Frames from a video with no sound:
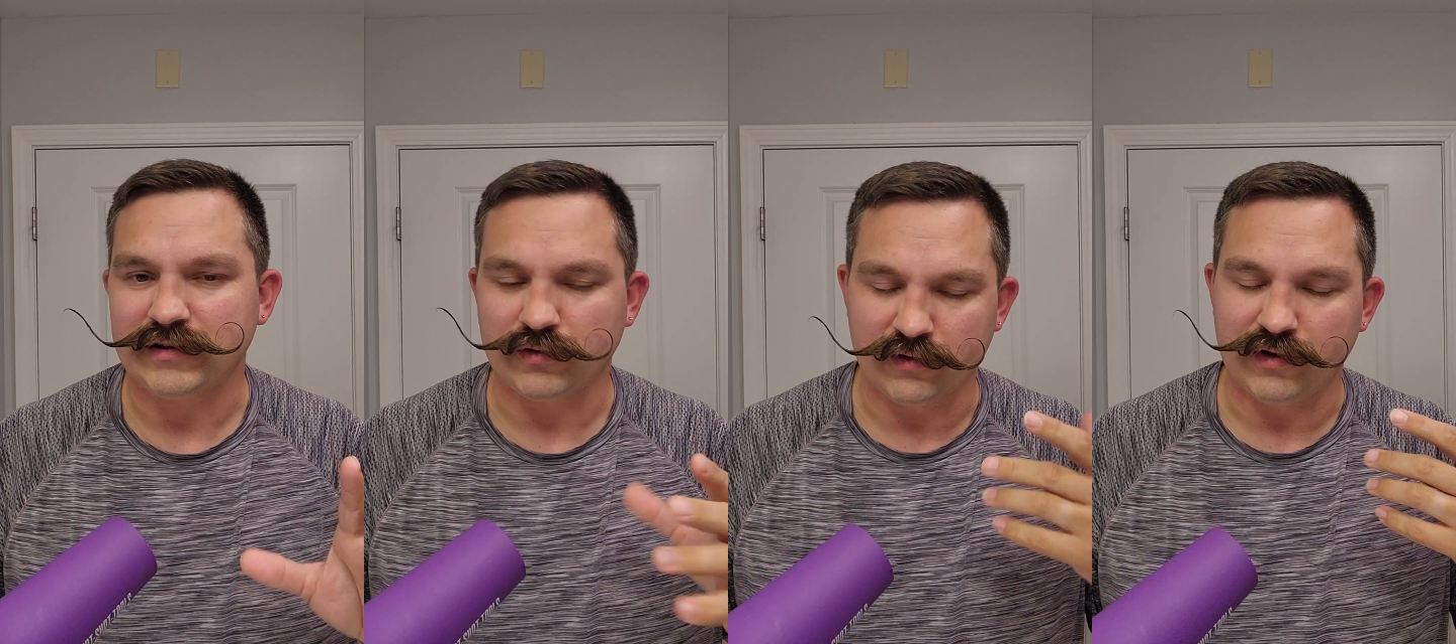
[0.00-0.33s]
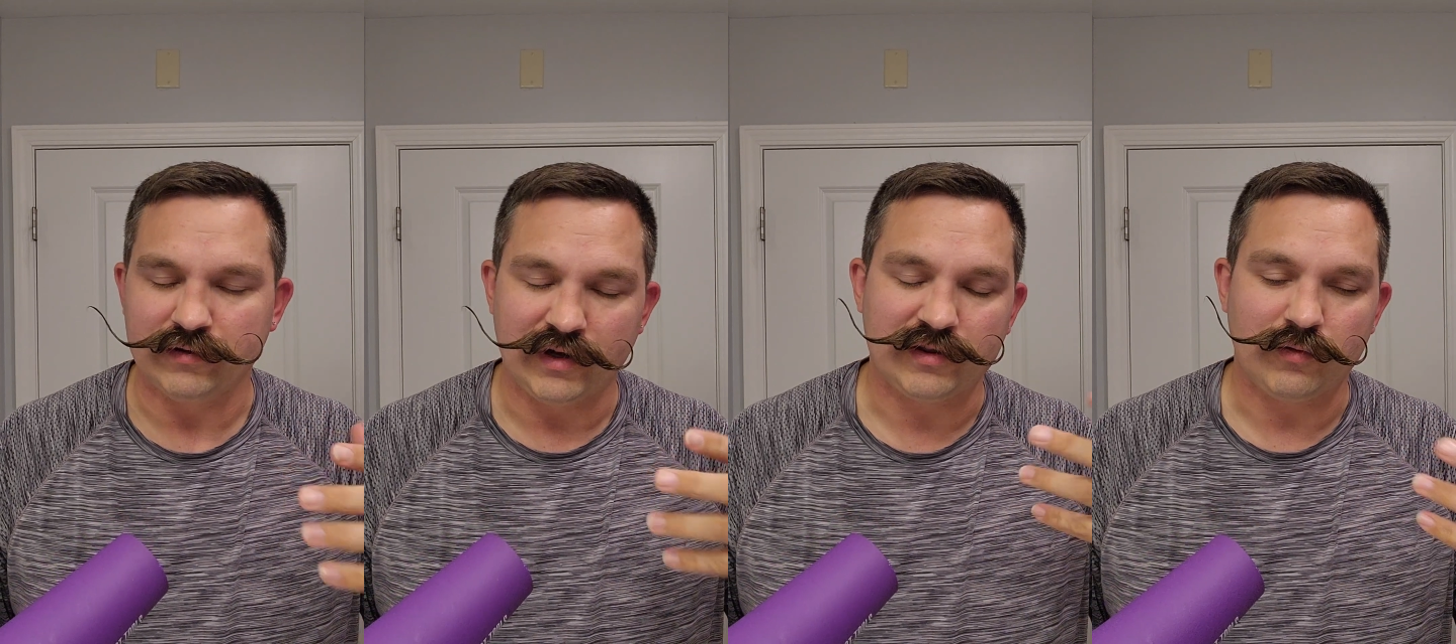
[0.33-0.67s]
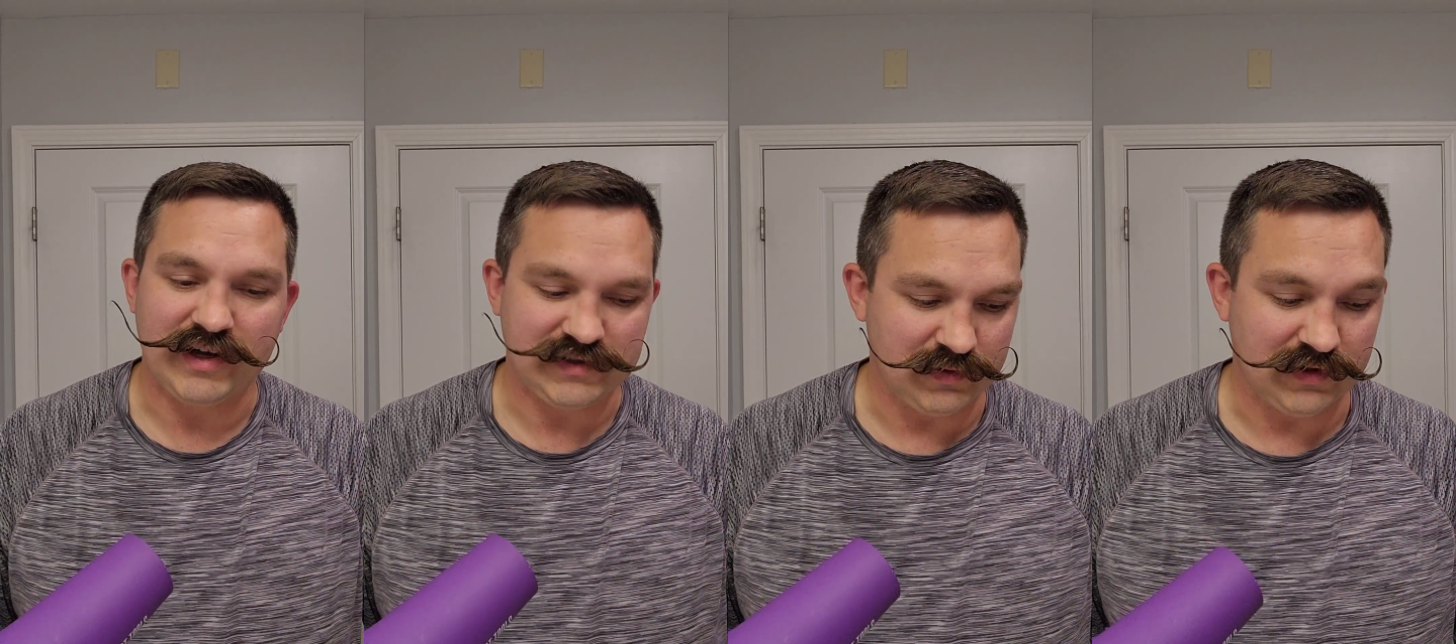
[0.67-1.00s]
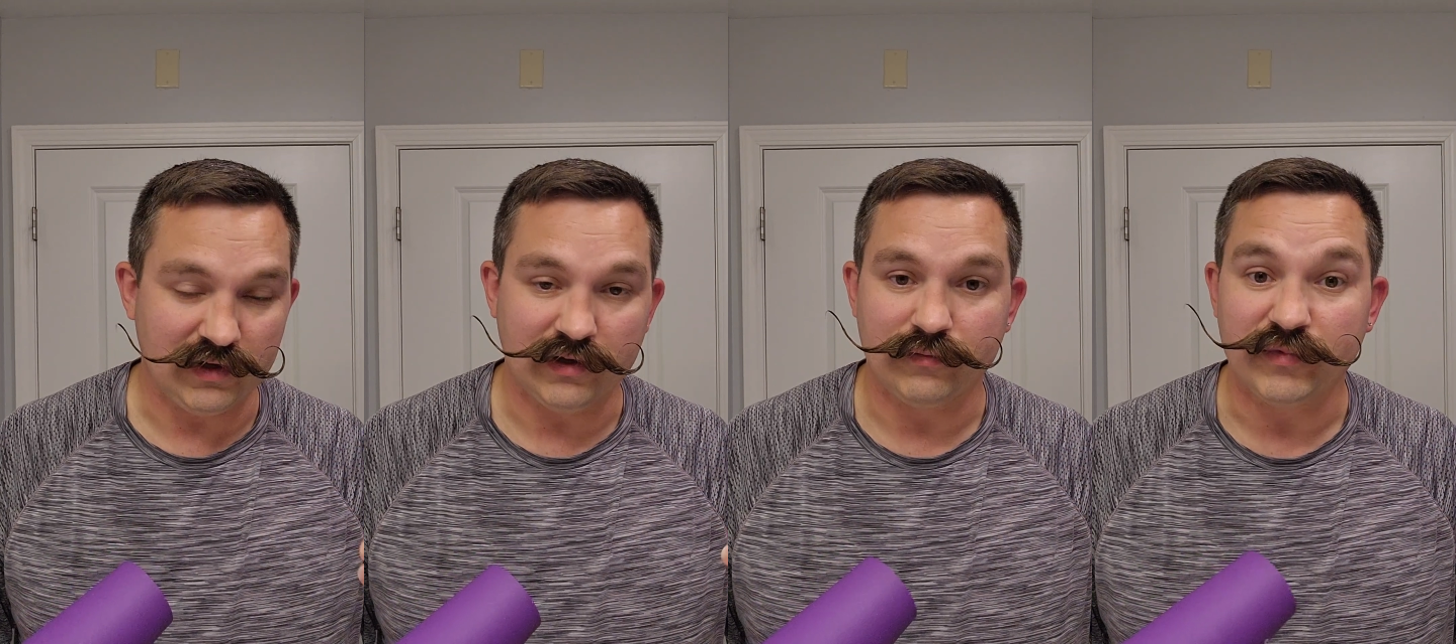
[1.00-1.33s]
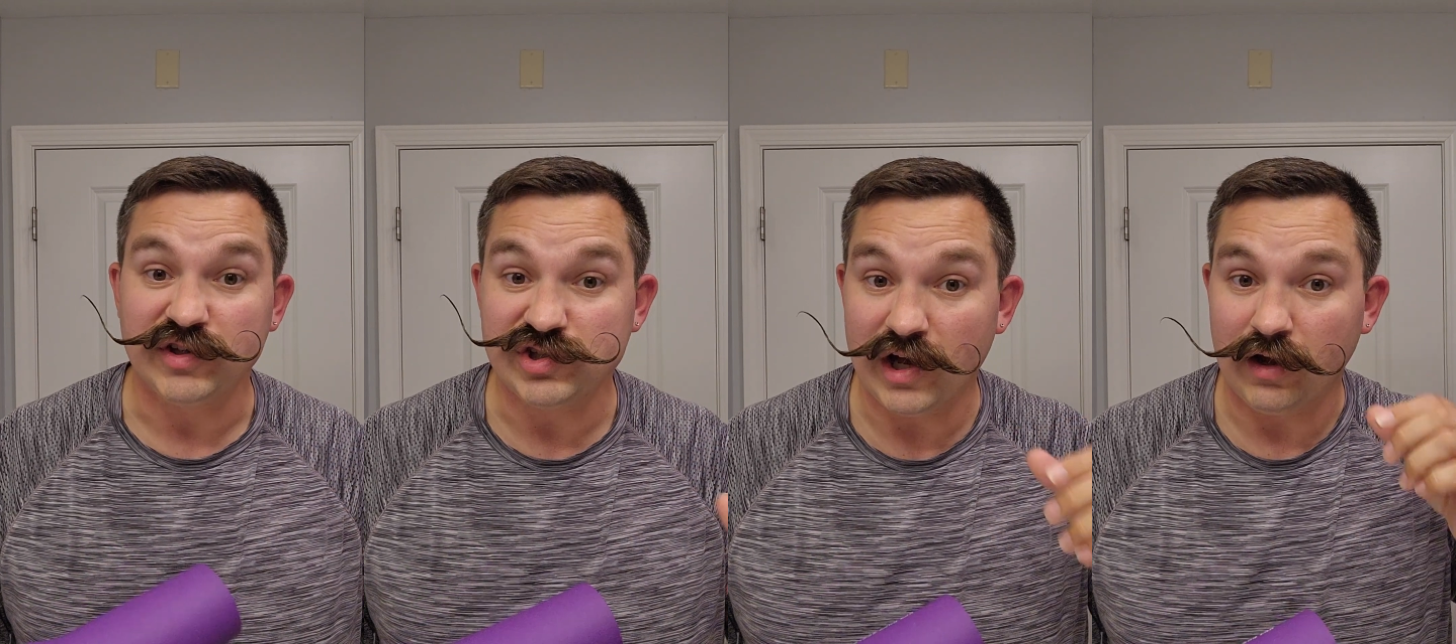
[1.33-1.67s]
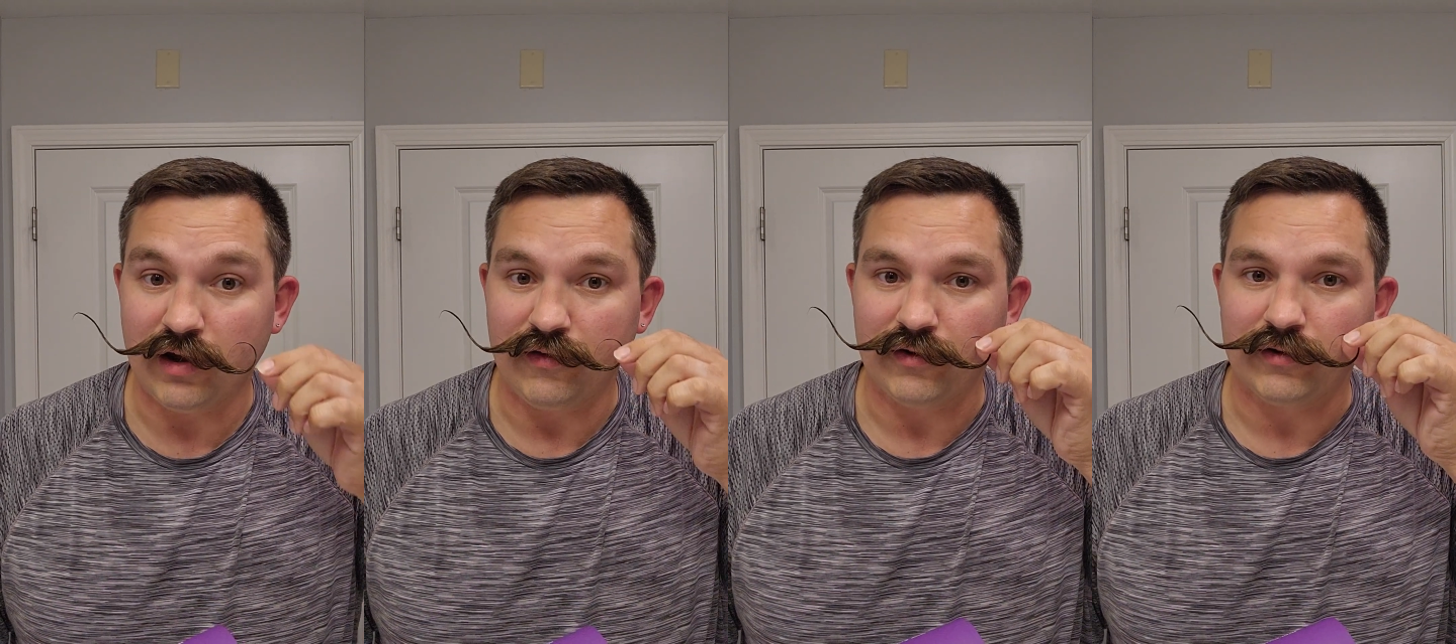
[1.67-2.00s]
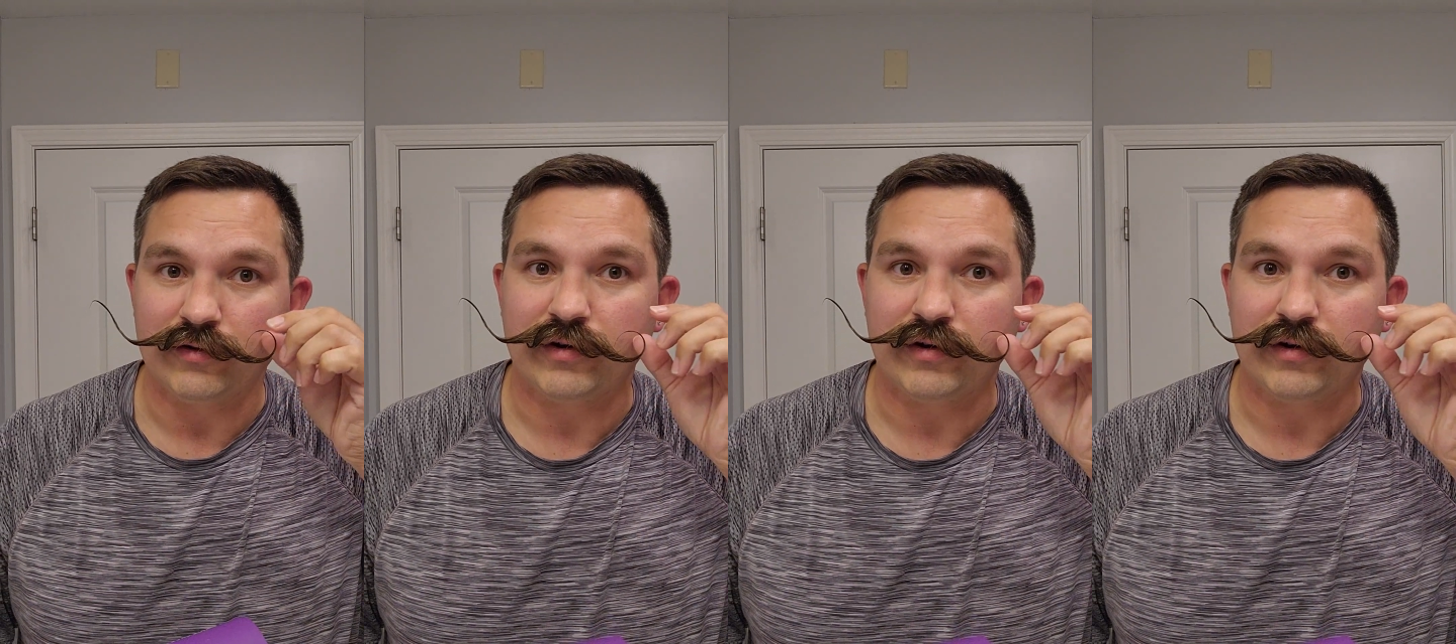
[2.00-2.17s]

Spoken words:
or the, not the wax, but the gel on there.